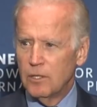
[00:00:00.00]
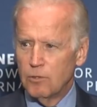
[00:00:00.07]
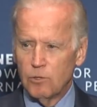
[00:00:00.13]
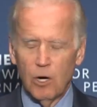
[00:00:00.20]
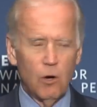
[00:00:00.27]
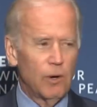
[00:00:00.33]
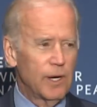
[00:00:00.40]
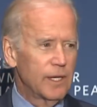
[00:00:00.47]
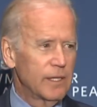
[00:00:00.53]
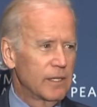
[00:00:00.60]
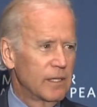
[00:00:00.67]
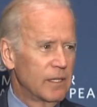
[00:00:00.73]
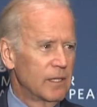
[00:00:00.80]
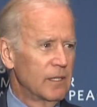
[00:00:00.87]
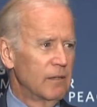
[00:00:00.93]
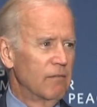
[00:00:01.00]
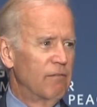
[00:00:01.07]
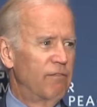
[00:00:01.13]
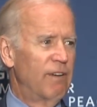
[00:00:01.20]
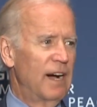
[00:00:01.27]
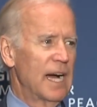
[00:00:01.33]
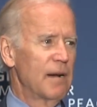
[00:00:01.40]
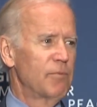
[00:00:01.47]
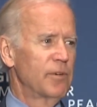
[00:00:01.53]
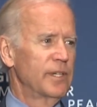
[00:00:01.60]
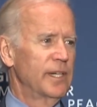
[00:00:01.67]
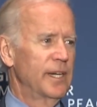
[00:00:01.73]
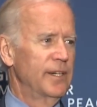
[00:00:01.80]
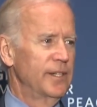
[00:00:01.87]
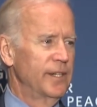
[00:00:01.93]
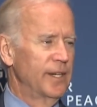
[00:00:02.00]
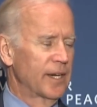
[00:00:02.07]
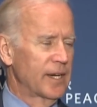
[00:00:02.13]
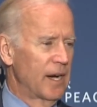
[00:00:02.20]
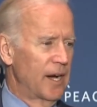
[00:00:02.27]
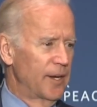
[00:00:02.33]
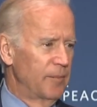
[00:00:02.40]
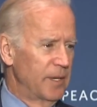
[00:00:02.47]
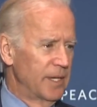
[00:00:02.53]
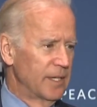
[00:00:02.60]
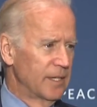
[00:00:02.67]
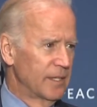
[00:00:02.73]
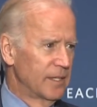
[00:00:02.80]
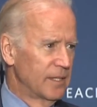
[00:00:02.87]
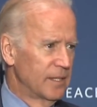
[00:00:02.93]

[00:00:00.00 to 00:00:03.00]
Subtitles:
growing, vibrant Indian economy